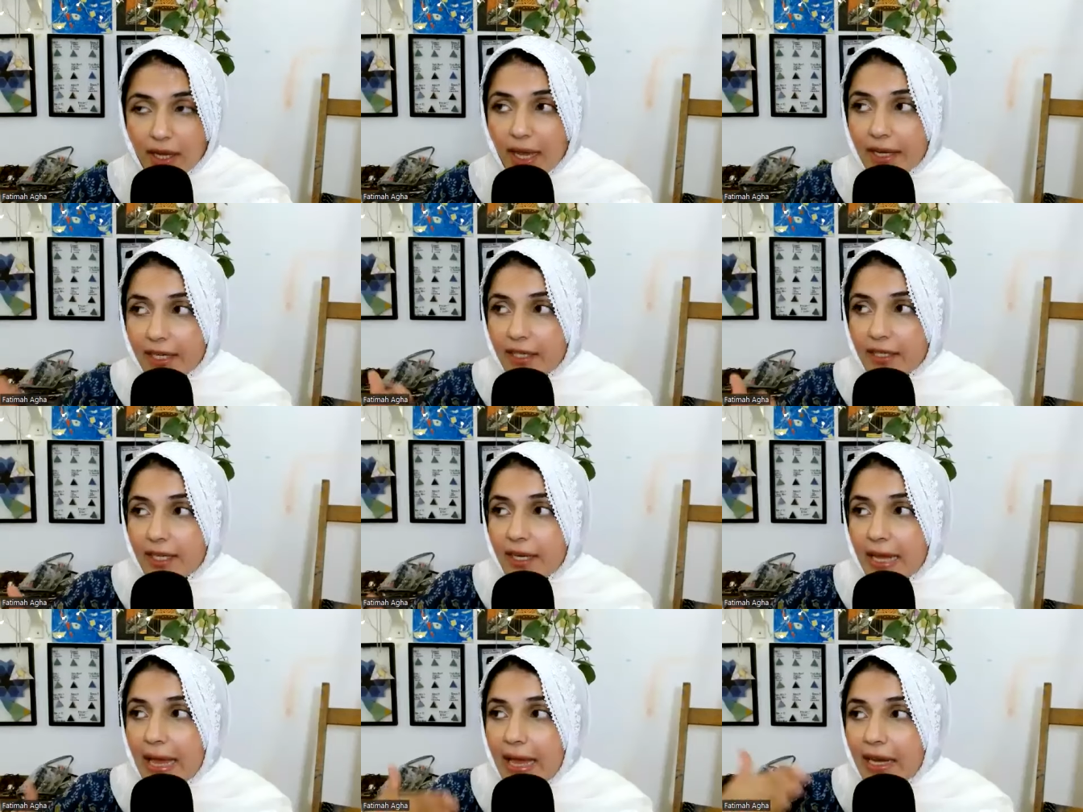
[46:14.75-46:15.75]
And it
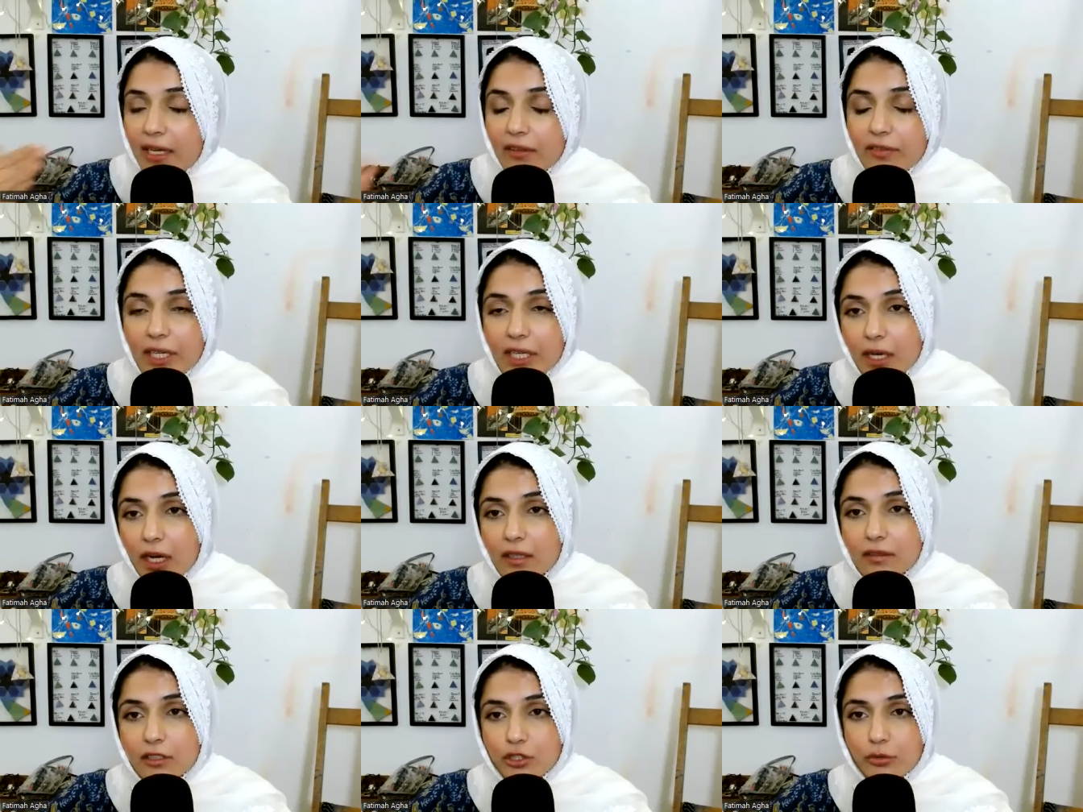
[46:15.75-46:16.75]
can elevate
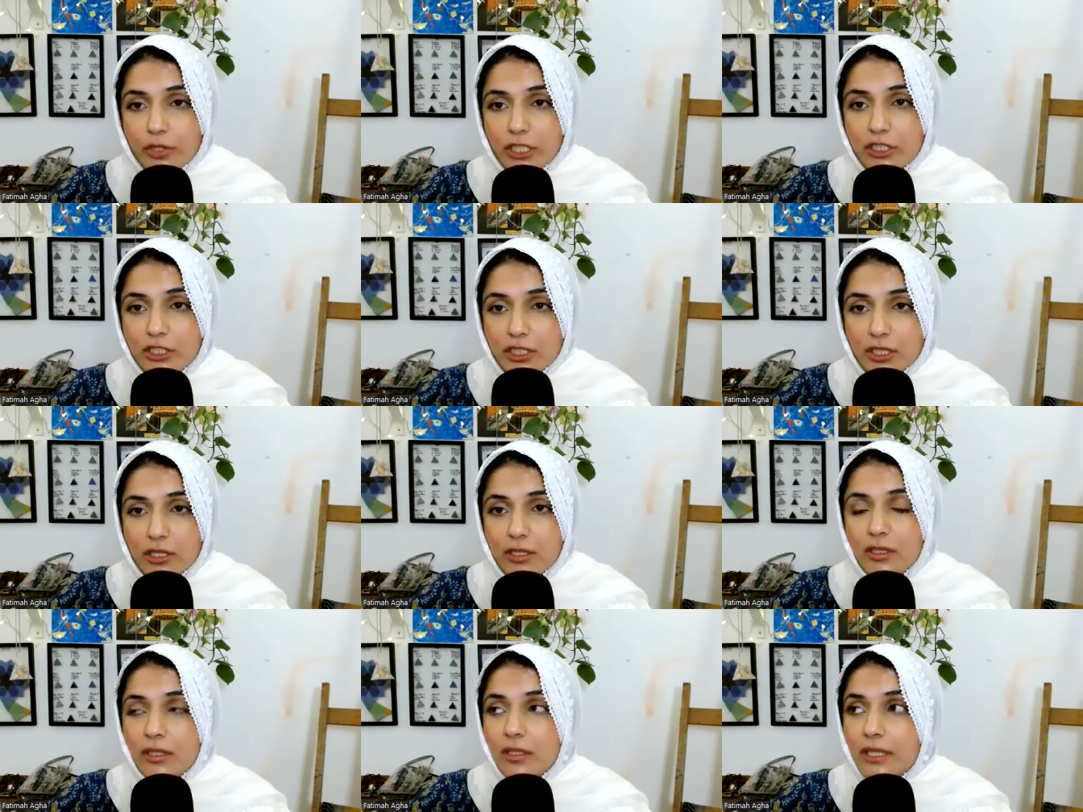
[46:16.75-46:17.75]
our
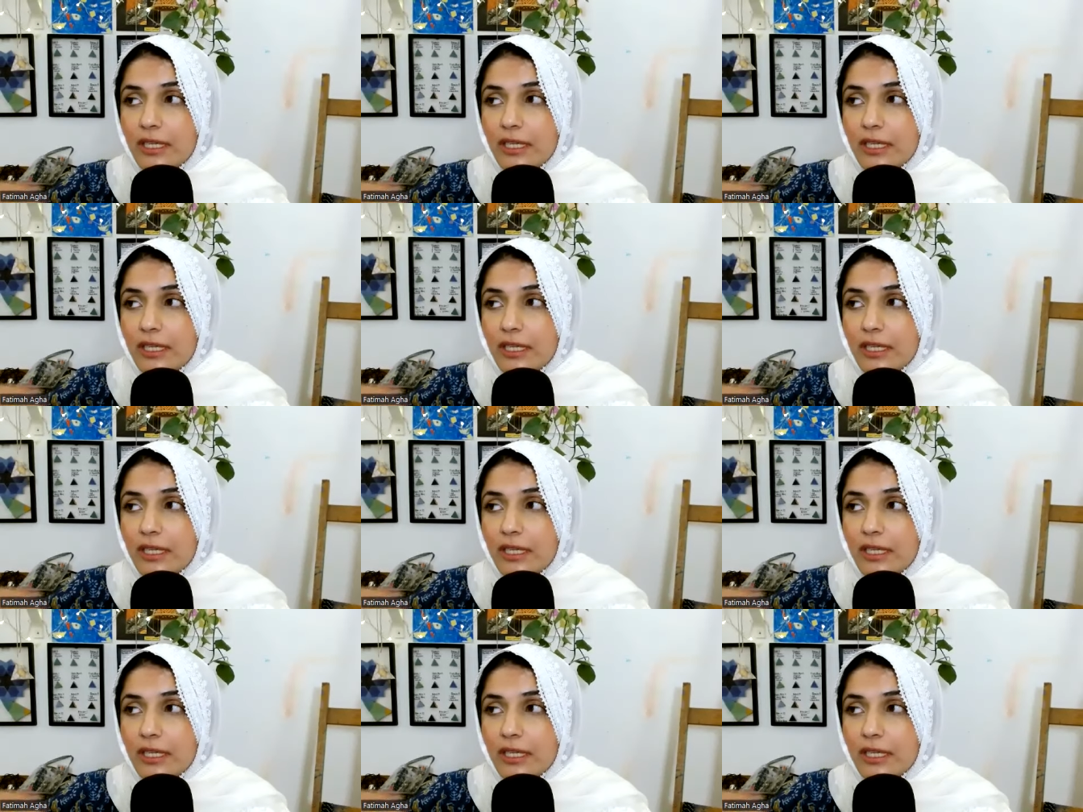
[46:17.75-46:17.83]
situation